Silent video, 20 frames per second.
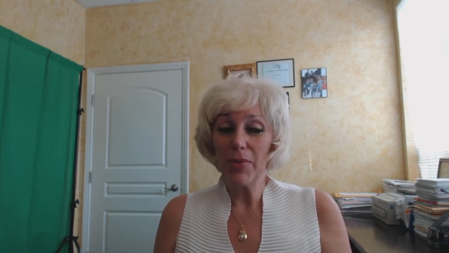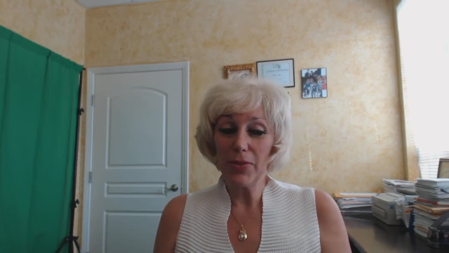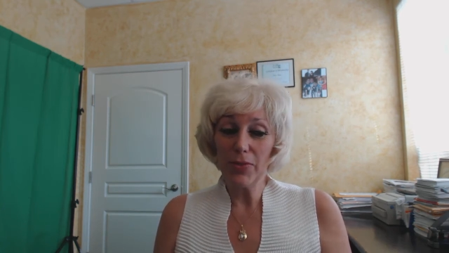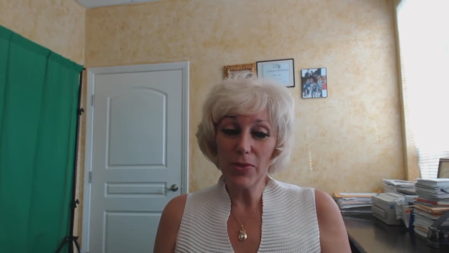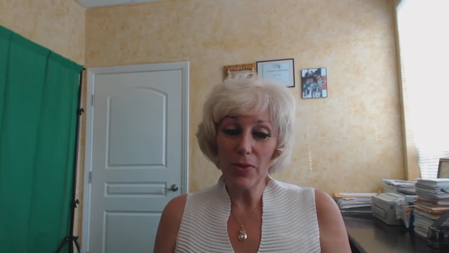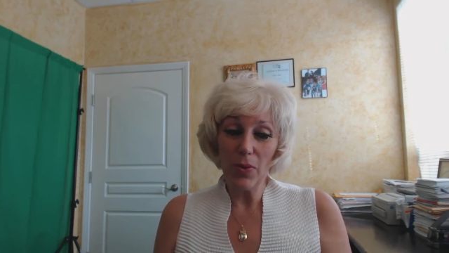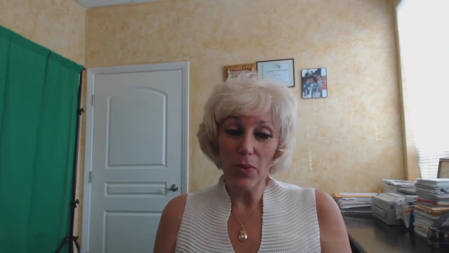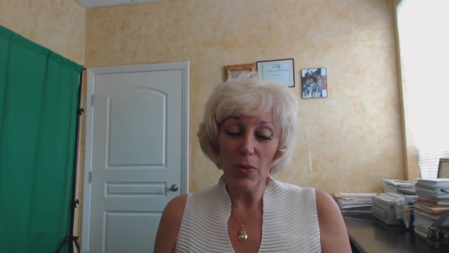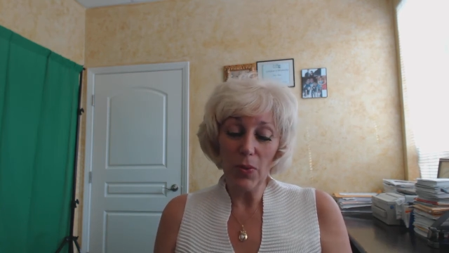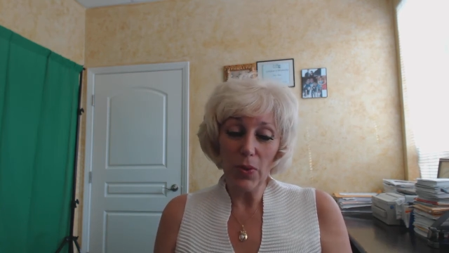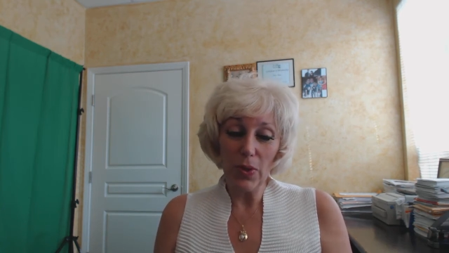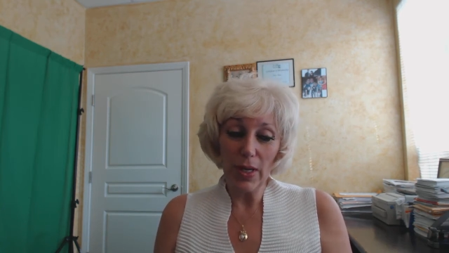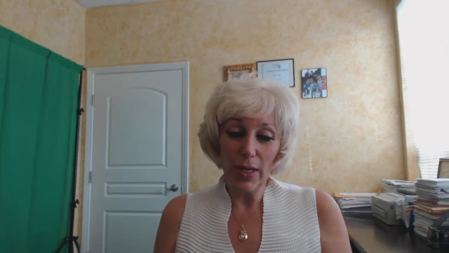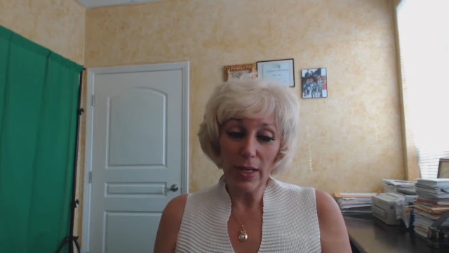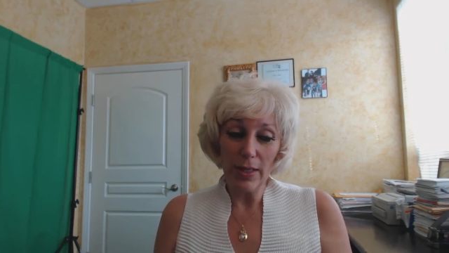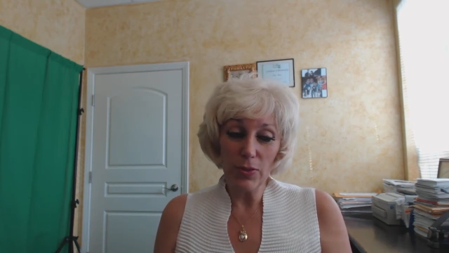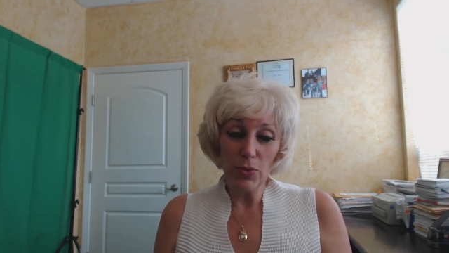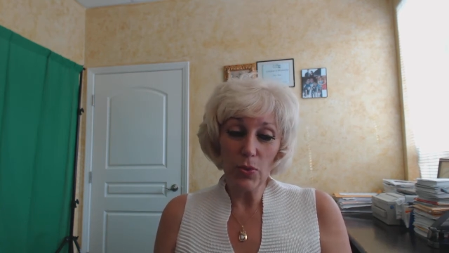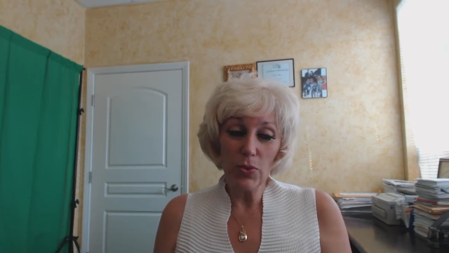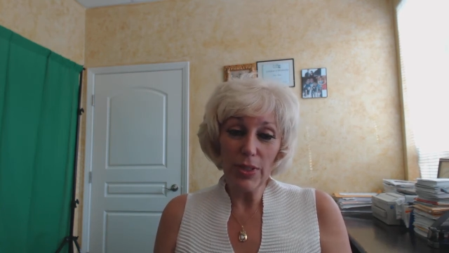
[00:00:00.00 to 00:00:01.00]
So
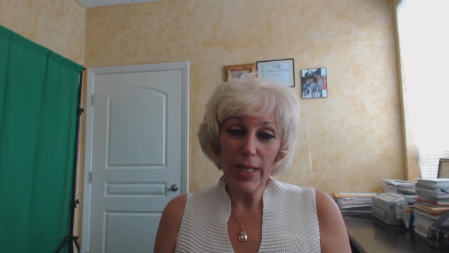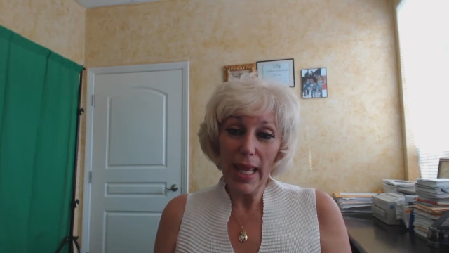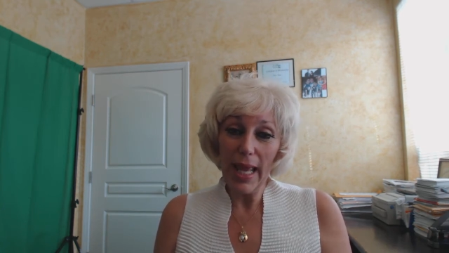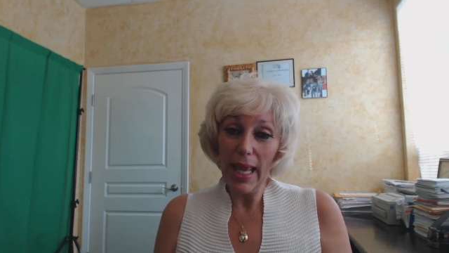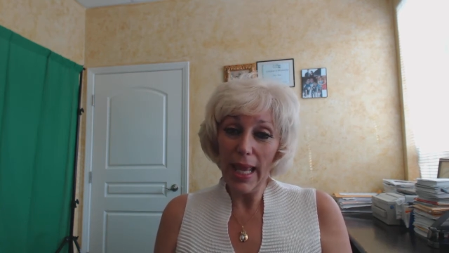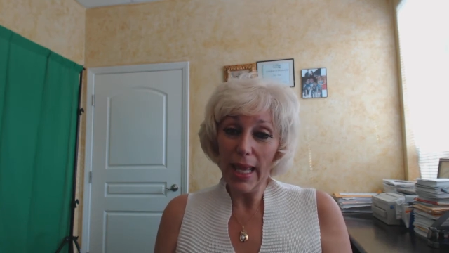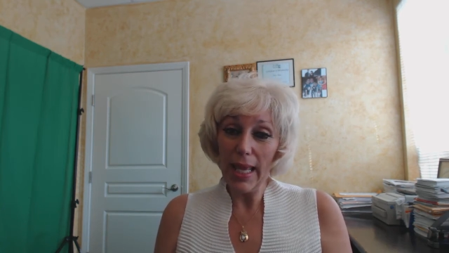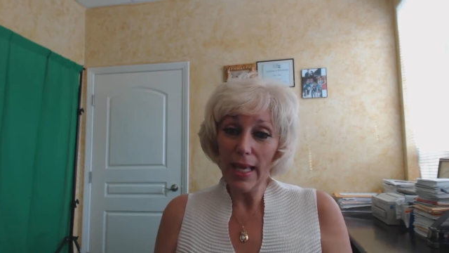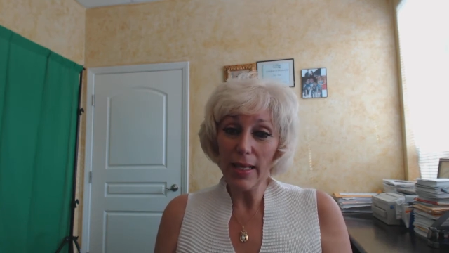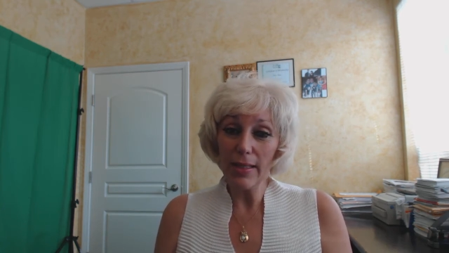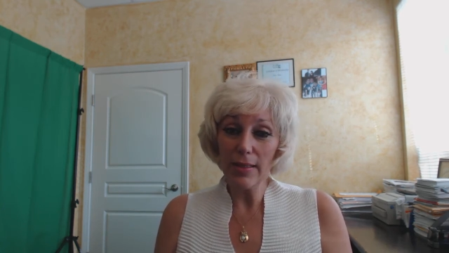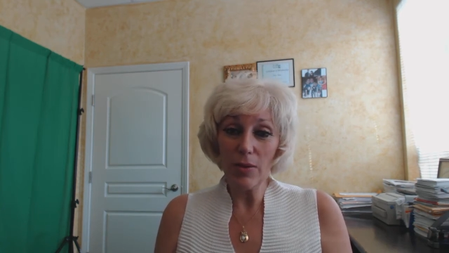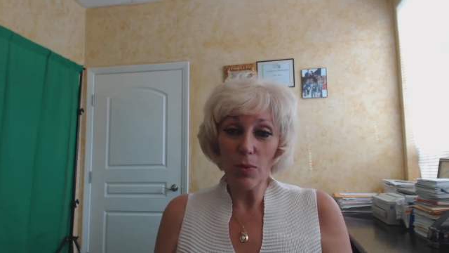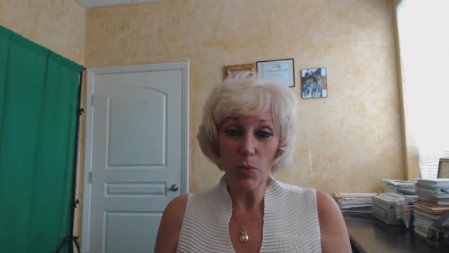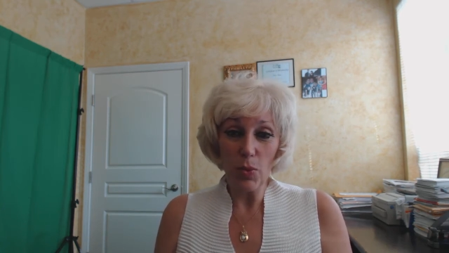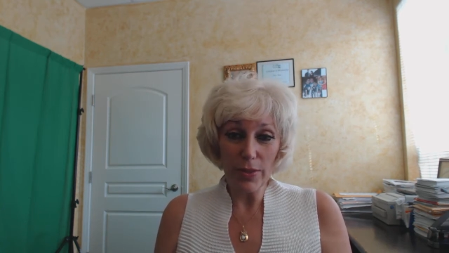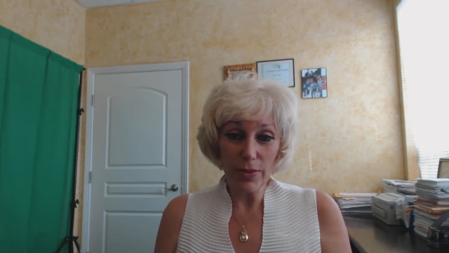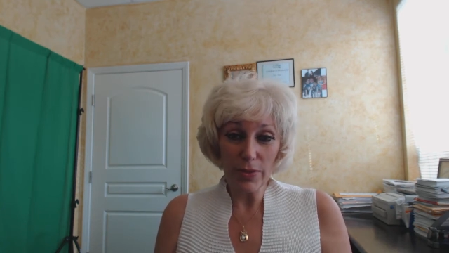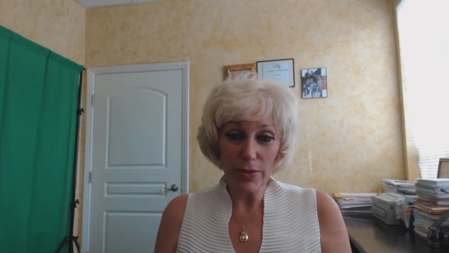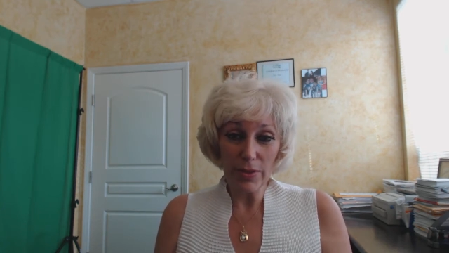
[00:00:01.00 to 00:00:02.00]
today there
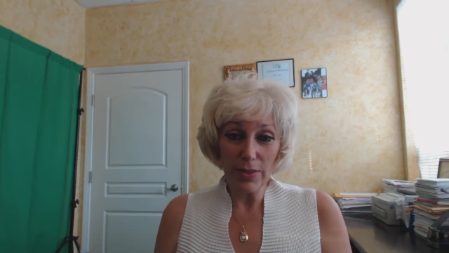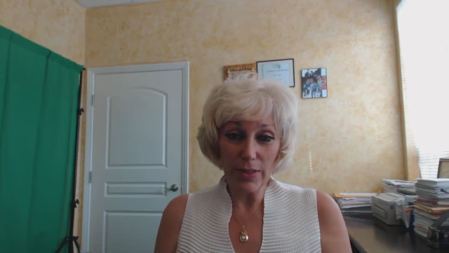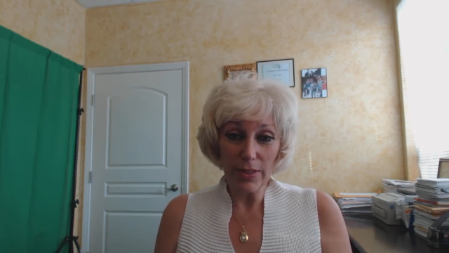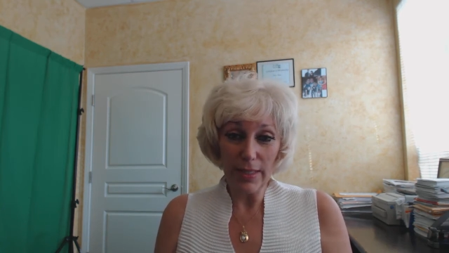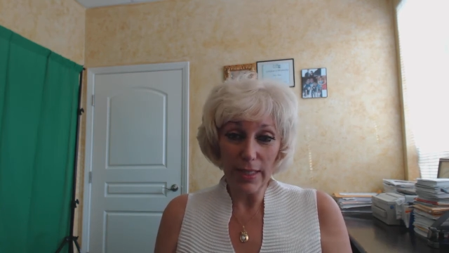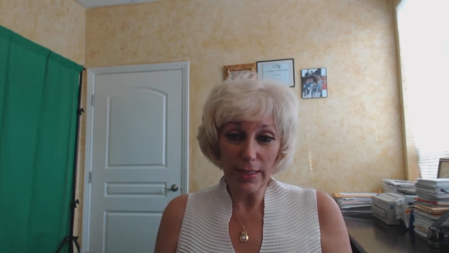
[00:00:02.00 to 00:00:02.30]
was